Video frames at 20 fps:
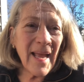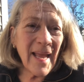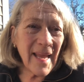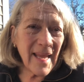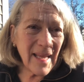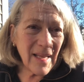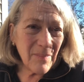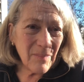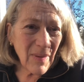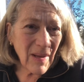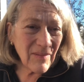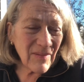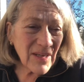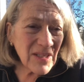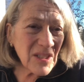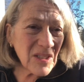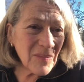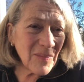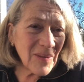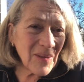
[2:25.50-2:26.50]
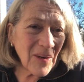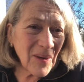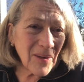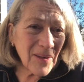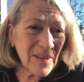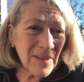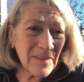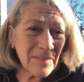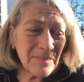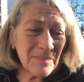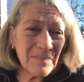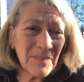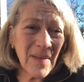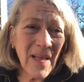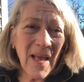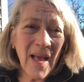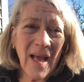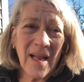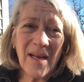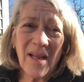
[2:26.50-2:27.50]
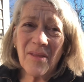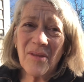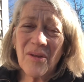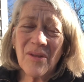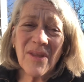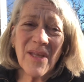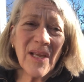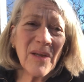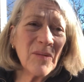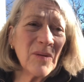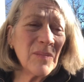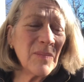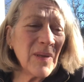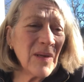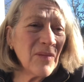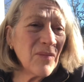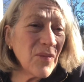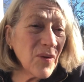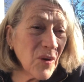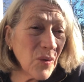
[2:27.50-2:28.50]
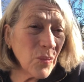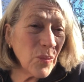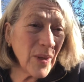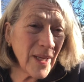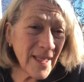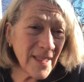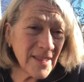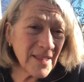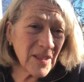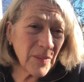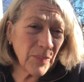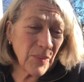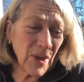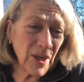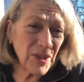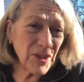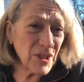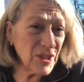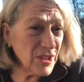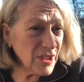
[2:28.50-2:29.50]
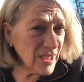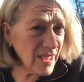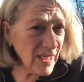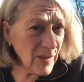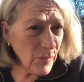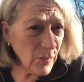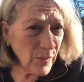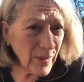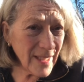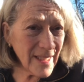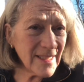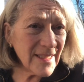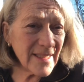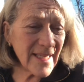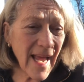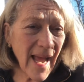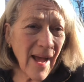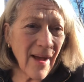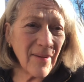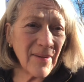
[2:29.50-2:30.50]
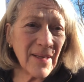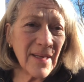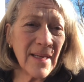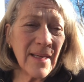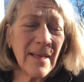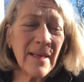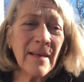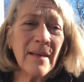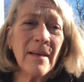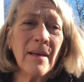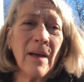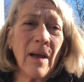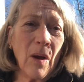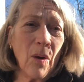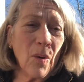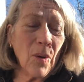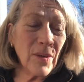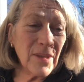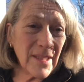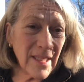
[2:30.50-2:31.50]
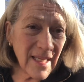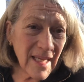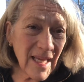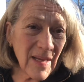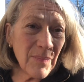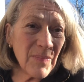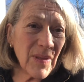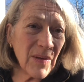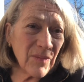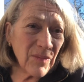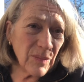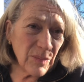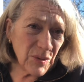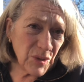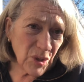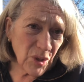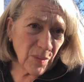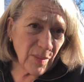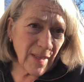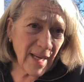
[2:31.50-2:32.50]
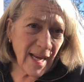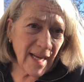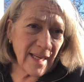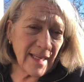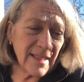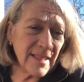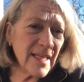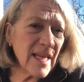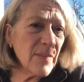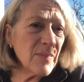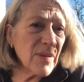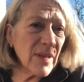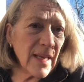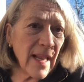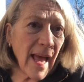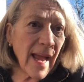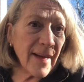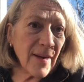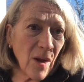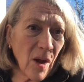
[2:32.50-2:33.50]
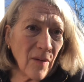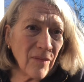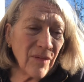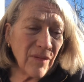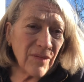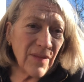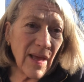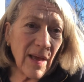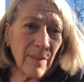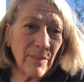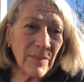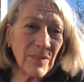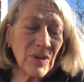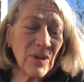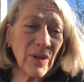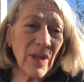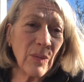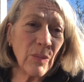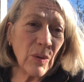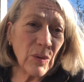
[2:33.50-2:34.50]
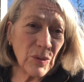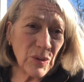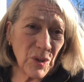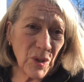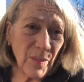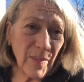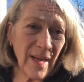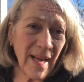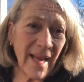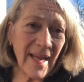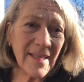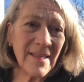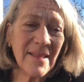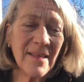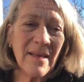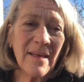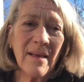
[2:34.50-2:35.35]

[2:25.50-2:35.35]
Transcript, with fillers: in my vegetable garden. Another thing would be for weed suppression to keep weeds down or to keep them from germinating, to keep the light off of them so they won't germinate.